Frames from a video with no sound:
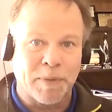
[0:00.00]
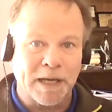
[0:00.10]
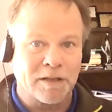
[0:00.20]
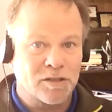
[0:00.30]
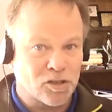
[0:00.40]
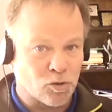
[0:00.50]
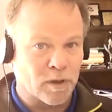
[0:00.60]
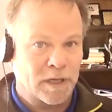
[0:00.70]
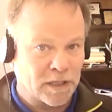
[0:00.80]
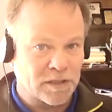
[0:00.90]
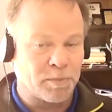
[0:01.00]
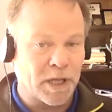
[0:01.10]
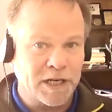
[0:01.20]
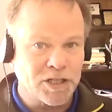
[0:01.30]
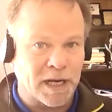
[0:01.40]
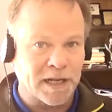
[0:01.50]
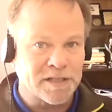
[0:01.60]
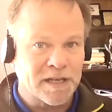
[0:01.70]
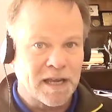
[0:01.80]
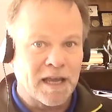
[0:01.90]
by shortening supply
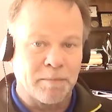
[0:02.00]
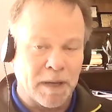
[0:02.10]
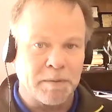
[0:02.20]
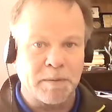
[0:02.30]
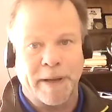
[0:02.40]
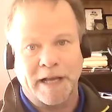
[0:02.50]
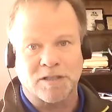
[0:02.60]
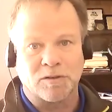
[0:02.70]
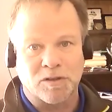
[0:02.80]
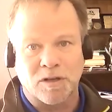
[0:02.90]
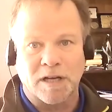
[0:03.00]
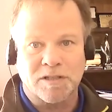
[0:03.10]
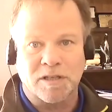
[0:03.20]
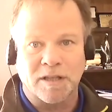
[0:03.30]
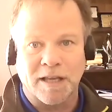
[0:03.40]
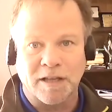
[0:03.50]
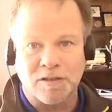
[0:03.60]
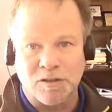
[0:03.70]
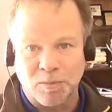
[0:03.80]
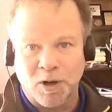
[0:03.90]
chains and maybe pass those costs to the
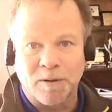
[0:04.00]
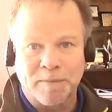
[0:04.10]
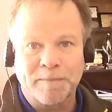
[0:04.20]
consumer.